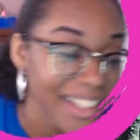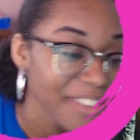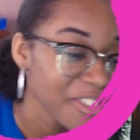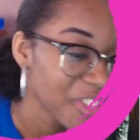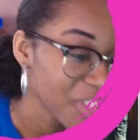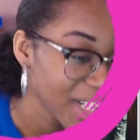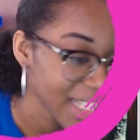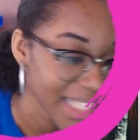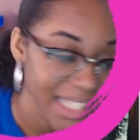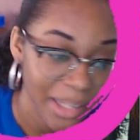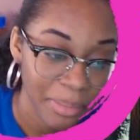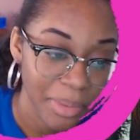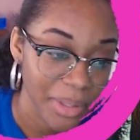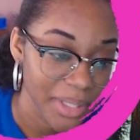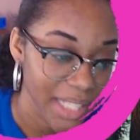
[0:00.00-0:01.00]
Strike Sync
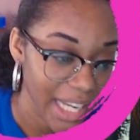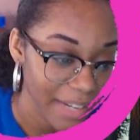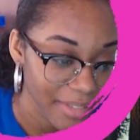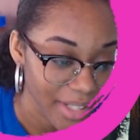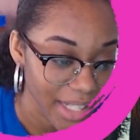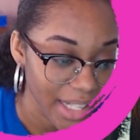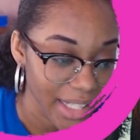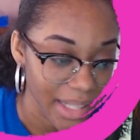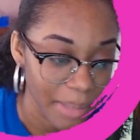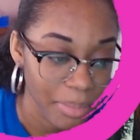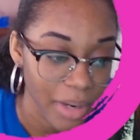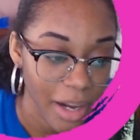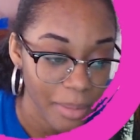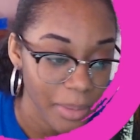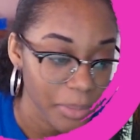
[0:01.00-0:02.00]
Pairs. I have a
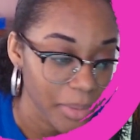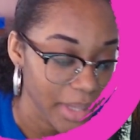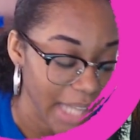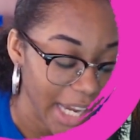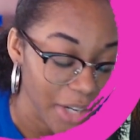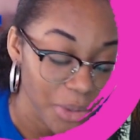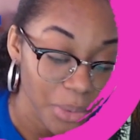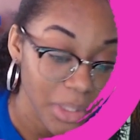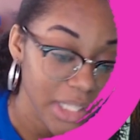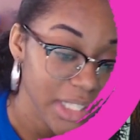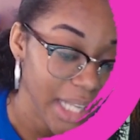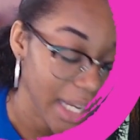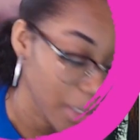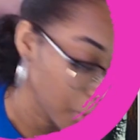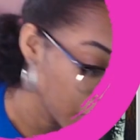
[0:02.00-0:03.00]
problem with. I noticed
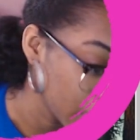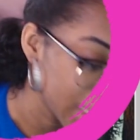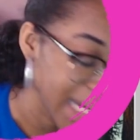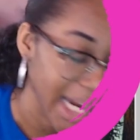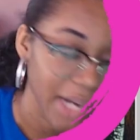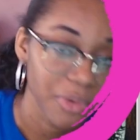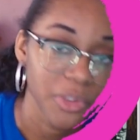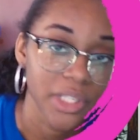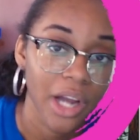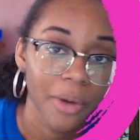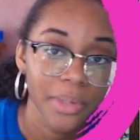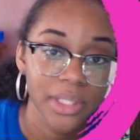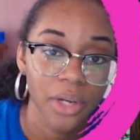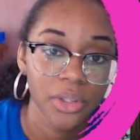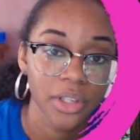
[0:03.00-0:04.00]
earlier I was
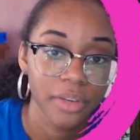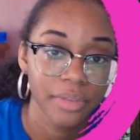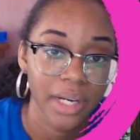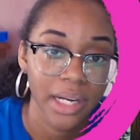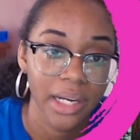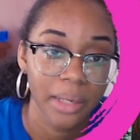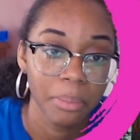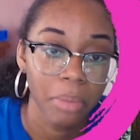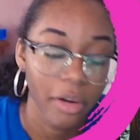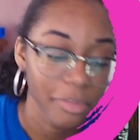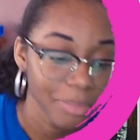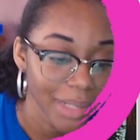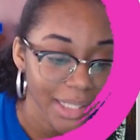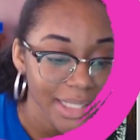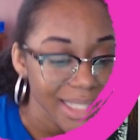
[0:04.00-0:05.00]
always out of buff
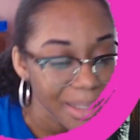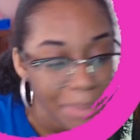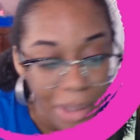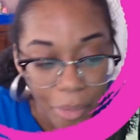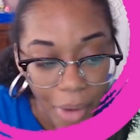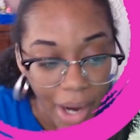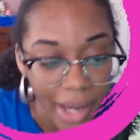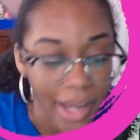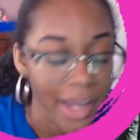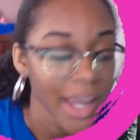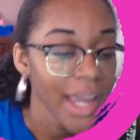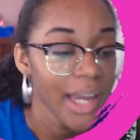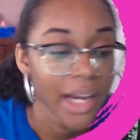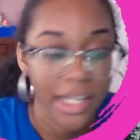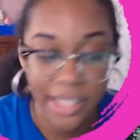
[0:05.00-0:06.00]
blends, and I'm like, why?
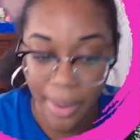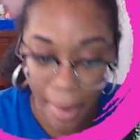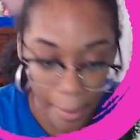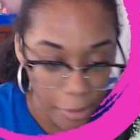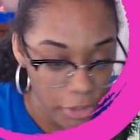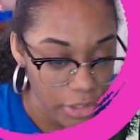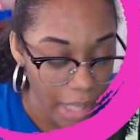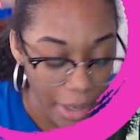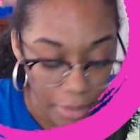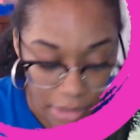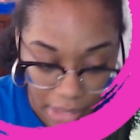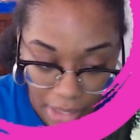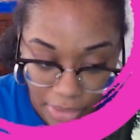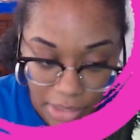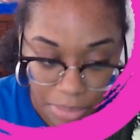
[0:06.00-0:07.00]
Because I was
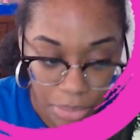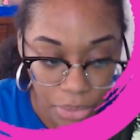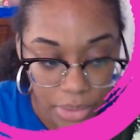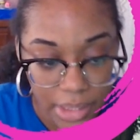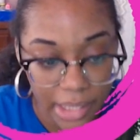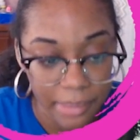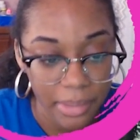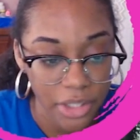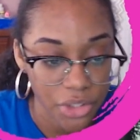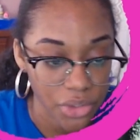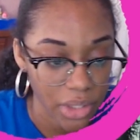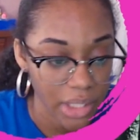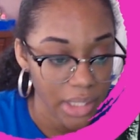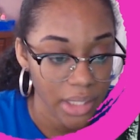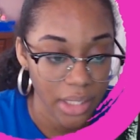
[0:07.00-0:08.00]
always boosting my
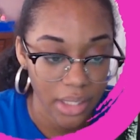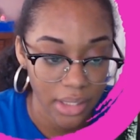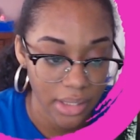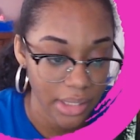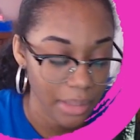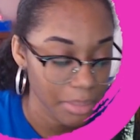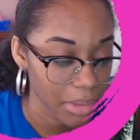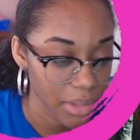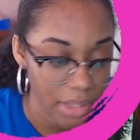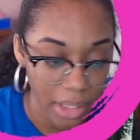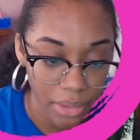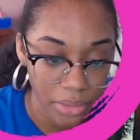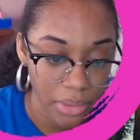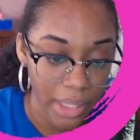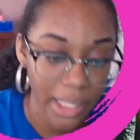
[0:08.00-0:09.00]
Strike Sync Pairs. I
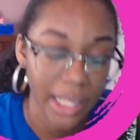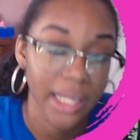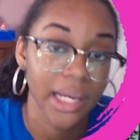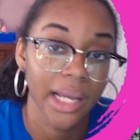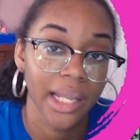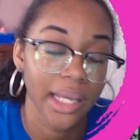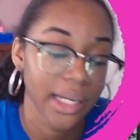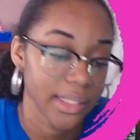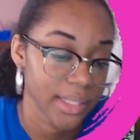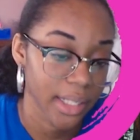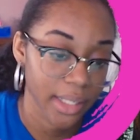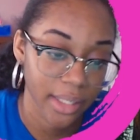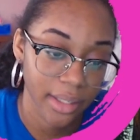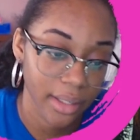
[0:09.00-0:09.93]
don't know. I like attacking.